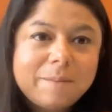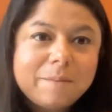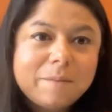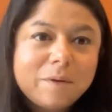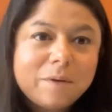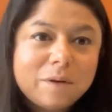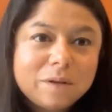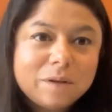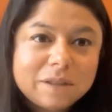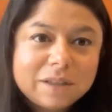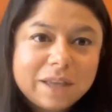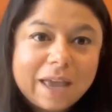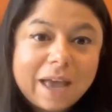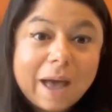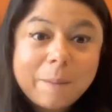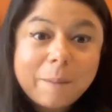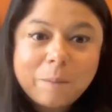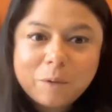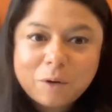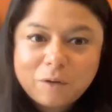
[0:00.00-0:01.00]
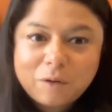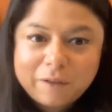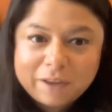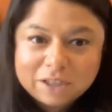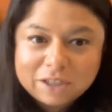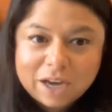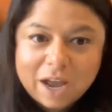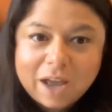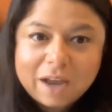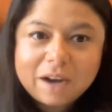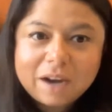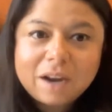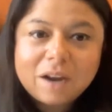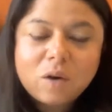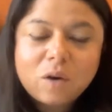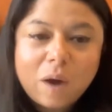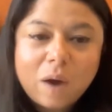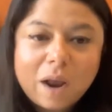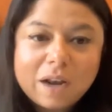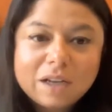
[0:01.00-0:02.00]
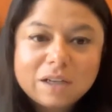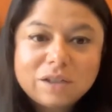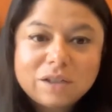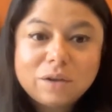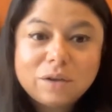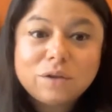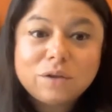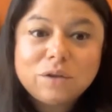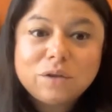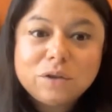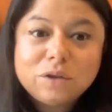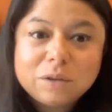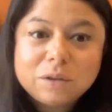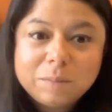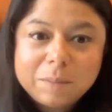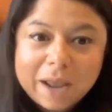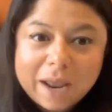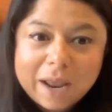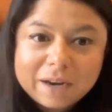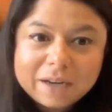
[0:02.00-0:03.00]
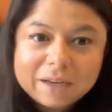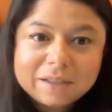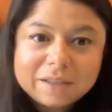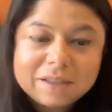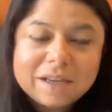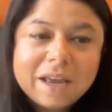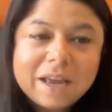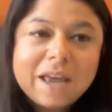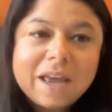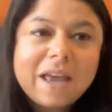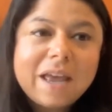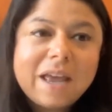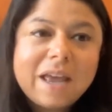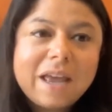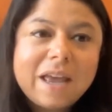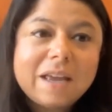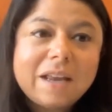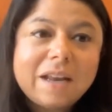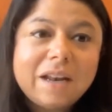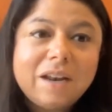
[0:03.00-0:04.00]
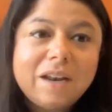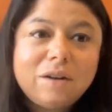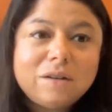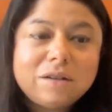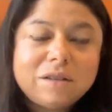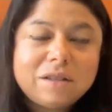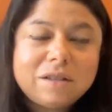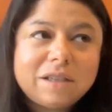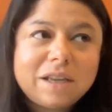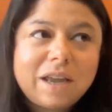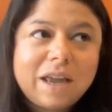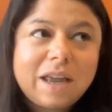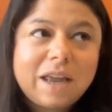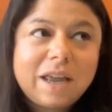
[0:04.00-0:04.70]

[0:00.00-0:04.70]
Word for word: And we must uh, take advantage of their plans,